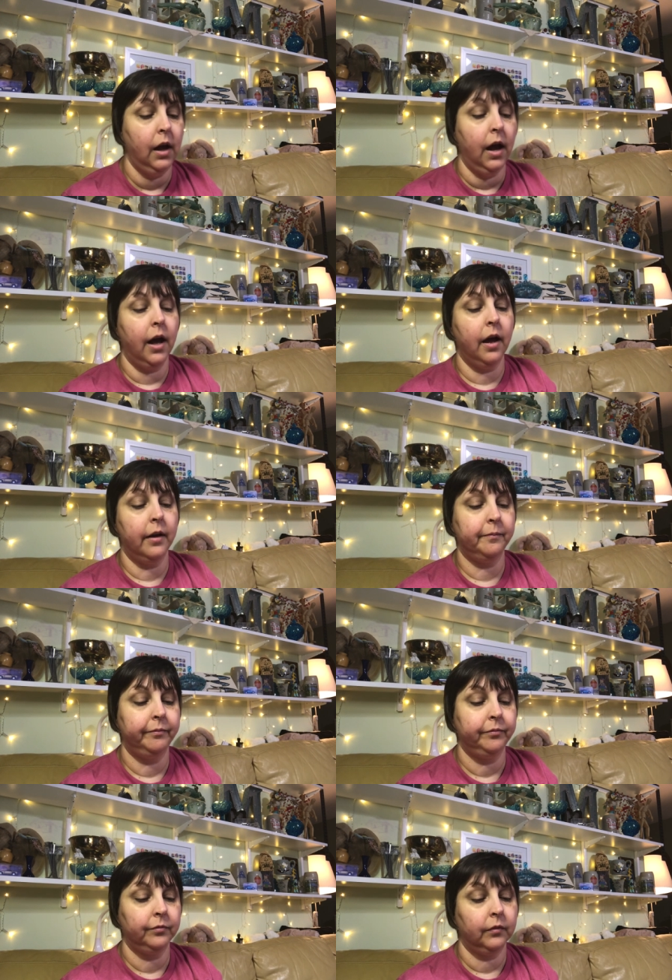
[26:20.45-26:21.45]
Um,
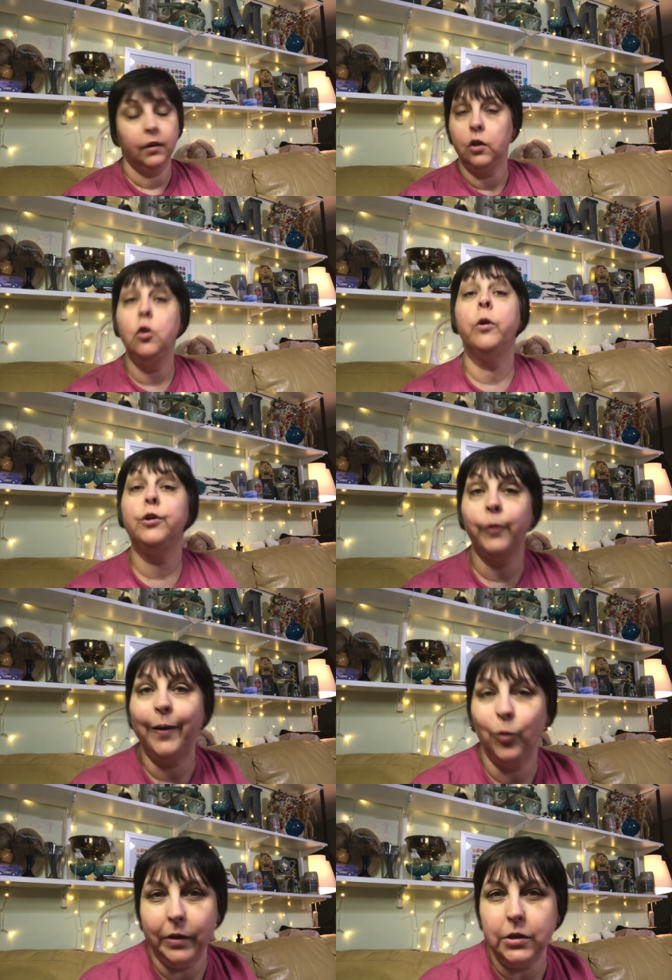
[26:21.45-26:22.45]
nor do I
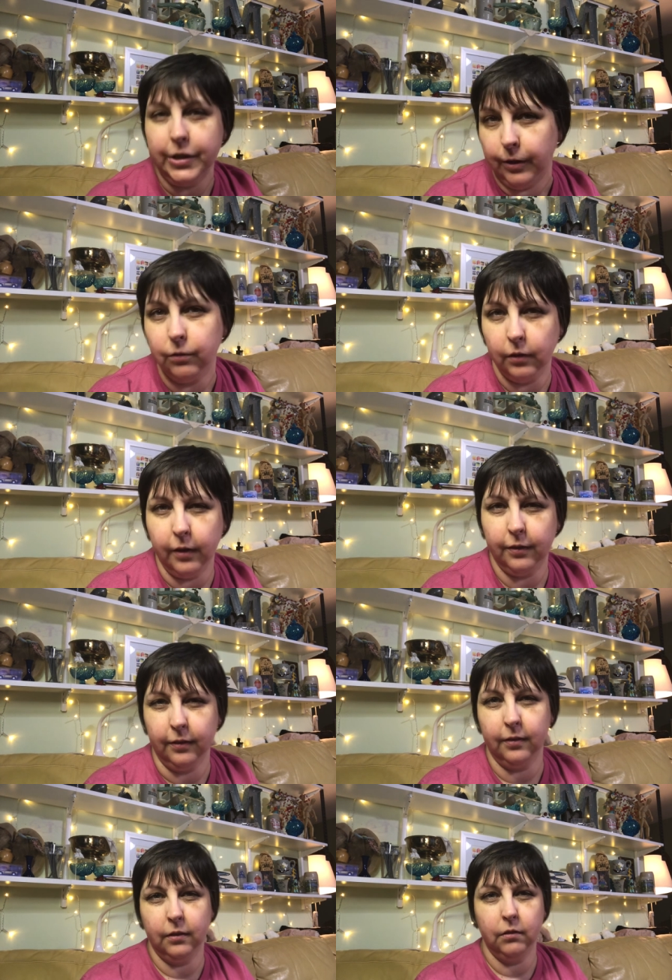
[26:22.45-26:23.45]
want to. Let's just
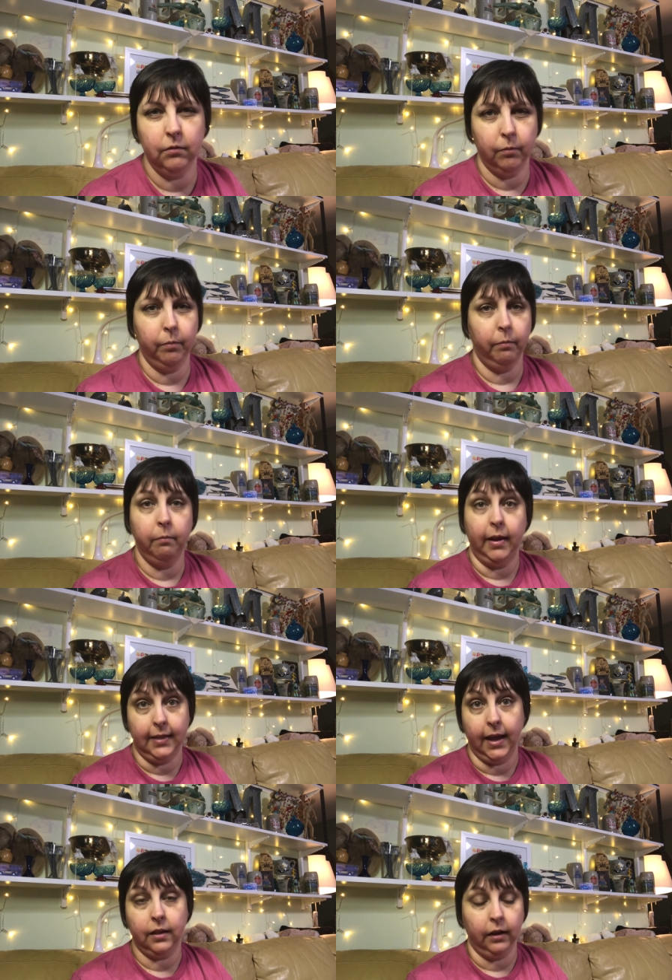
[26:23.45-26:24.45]
make
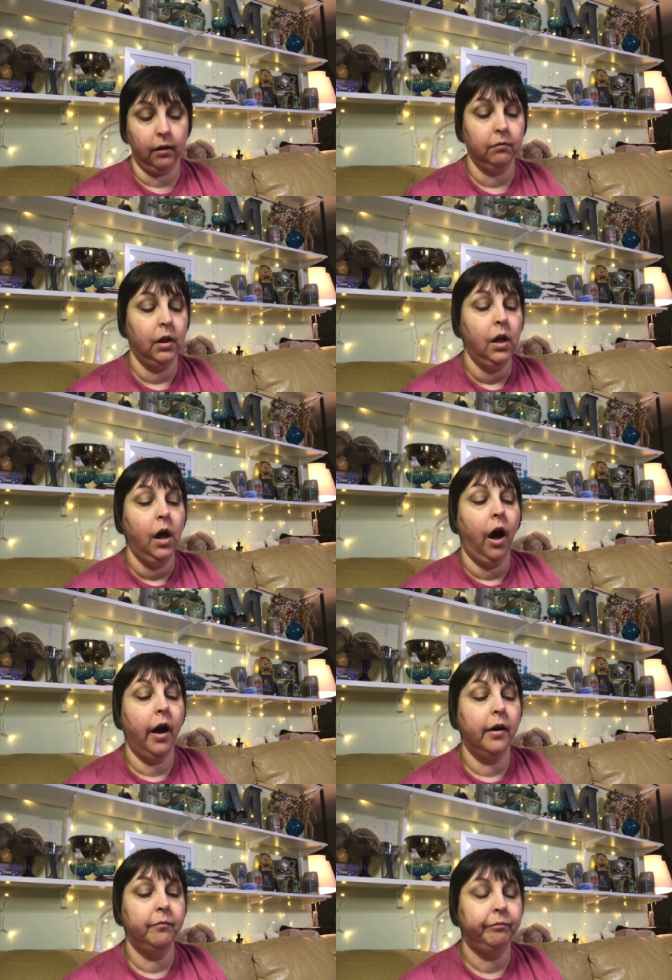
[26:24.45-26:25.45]
that clear.
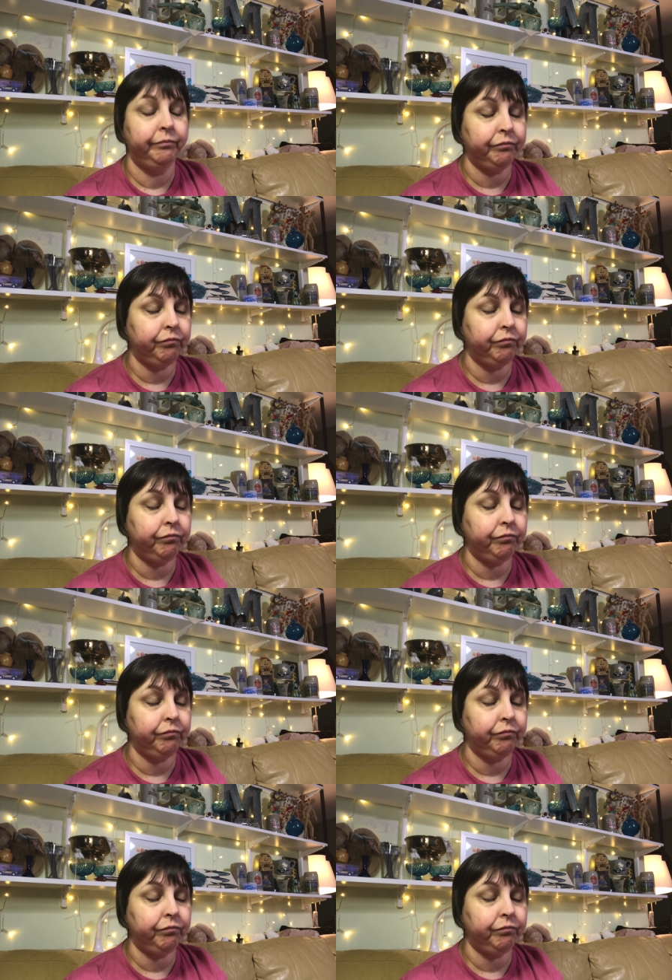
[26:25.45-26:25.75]
Um,